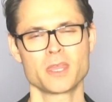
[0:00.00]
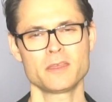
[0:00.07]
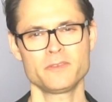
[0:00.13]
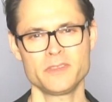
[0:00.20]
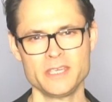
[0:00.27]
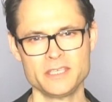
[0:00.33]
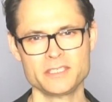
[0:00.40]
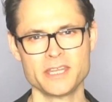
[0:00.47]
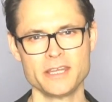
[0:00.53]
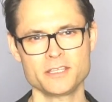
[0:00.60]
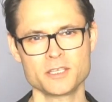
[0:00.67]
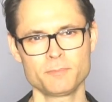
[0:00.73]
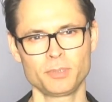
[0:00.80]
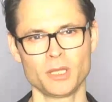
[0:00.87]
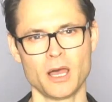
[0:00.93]
These
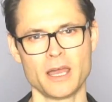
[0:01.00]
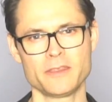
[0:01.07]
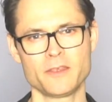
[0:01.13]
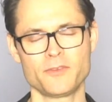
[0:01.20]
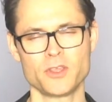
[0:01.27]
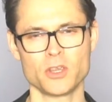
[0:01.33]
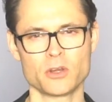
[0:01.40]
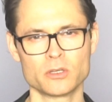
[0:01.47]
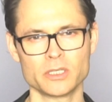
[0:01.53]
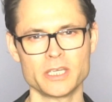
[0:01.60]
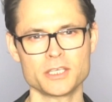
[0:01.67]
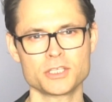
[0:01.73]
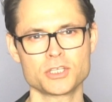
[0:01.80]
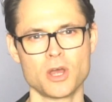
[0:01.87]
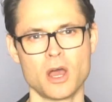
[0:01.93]
dates imply that the
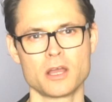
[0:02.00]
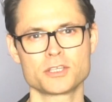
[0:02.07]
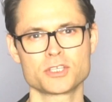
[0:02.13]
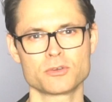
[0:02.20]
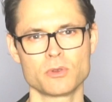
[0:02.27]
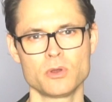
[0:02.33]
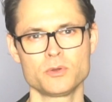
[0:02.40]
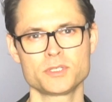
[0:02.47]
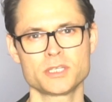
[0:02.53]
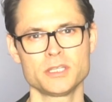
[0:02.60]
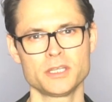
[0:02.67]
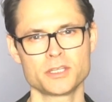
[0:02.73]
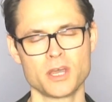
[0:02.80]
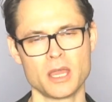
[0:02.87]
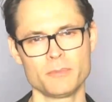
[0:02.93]
earliest dogs arose in
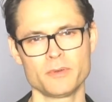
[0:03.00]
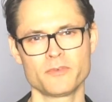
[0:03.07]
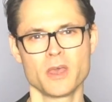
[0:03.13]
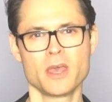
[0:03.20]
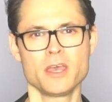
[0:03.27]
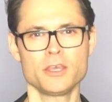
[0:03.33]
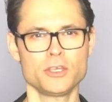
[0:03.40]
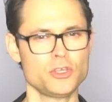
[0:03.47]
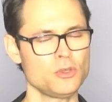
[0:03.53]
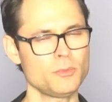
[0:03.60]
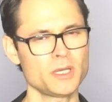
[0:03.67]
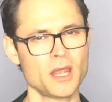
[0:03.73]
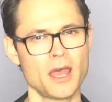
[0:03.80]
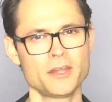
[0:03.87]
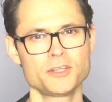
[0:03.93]
the time of
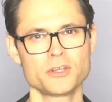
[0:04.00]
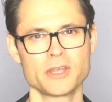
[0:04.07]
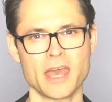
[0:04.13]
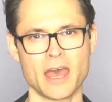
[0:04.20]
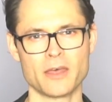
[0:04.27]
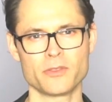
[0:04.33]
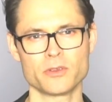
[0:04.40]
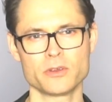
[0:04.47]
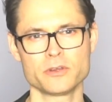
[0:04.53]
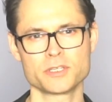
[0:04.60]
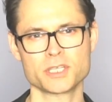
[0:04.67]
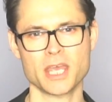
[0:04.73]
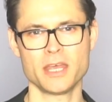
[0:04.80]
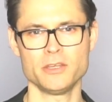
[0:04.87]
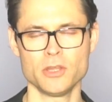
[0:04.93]
human
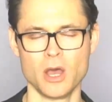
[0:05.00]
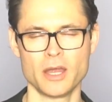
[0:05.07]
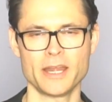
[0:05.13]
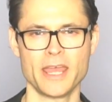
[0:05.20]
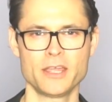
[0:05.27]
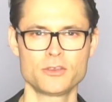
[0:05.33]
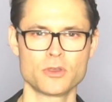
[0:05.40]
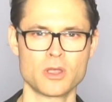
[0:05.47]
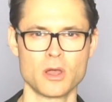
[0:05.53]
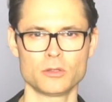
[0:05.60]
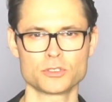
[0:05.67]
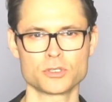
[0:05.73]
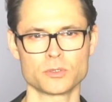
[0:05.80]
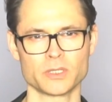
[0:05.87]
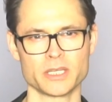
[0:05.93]
hunter-gatherers and not
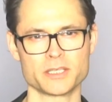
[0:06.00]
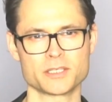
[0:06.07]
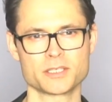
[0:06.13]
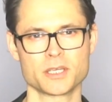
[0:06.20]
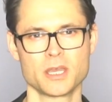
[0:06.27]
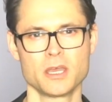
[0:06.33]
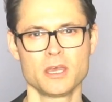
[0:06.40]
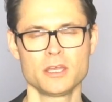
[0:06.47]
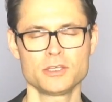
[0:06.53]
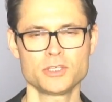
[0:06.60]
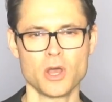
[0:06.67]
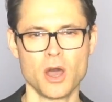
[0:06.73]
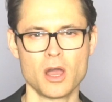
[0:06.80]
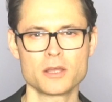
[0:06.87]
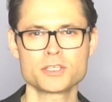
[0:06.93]
agriculturalists.
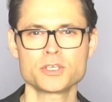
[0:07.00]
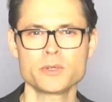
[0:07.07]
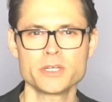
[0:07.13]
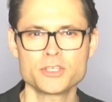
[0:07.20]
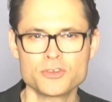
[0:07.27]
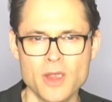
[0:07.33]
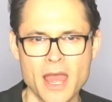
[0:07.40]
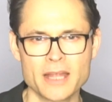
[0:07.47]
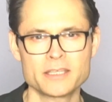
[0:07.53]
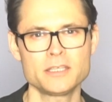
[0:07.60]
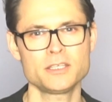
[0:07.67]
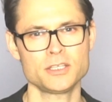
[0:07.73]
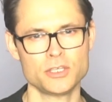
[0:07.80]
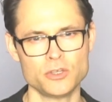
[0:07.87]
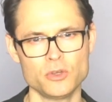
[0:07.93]
Dogs are
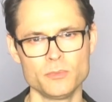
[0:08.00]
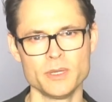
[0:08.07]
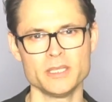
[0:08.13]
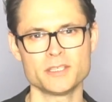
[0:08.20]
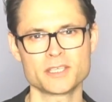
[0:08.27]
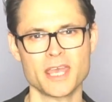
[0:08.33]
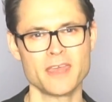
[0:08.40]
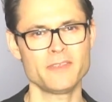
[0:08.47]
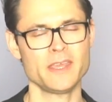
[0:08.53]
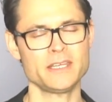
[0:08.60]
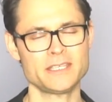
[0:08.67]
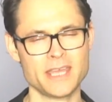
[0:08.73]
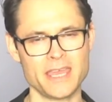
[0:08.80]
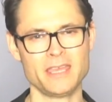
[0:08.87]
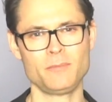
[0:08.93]
attracted to humans, and they
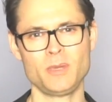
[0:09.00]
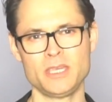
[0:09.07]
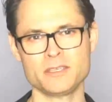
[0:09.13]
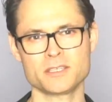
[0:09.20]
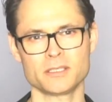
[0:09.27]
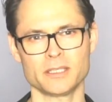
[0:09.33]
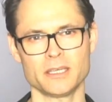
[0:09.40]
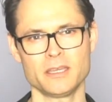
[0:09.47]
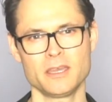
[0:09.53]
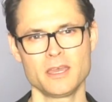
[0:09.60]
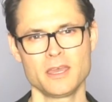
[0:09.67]
tame easily.